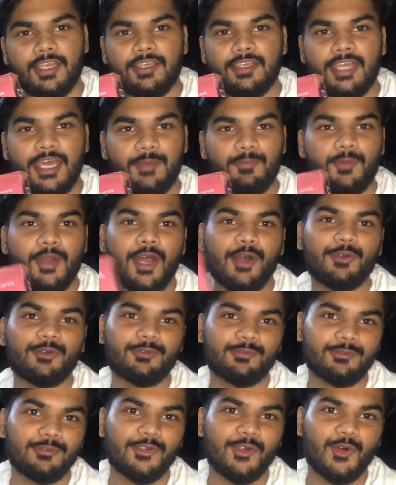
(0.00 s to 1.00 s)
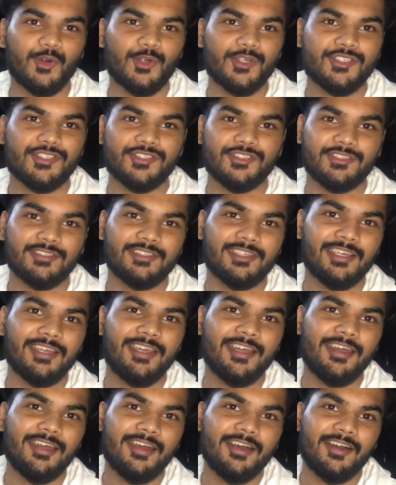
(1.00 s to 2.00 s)
Dan Brown, Origin.
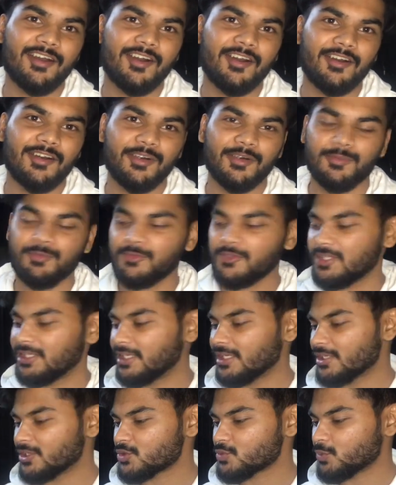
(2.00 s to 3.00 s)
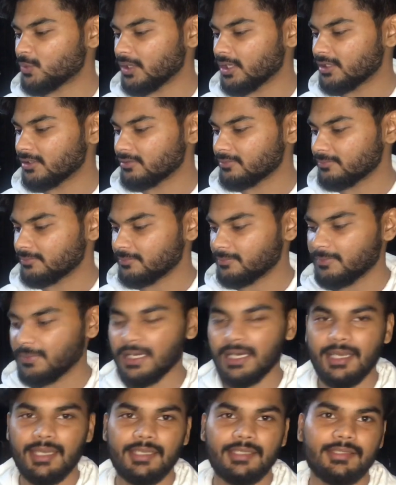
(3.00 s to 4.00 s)
The latest one
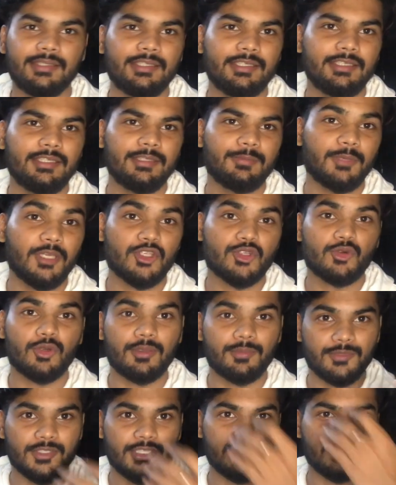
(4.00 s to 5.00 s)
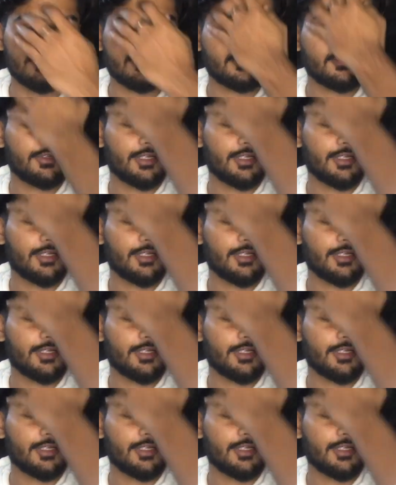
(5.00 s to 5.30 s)
by the maestro himself.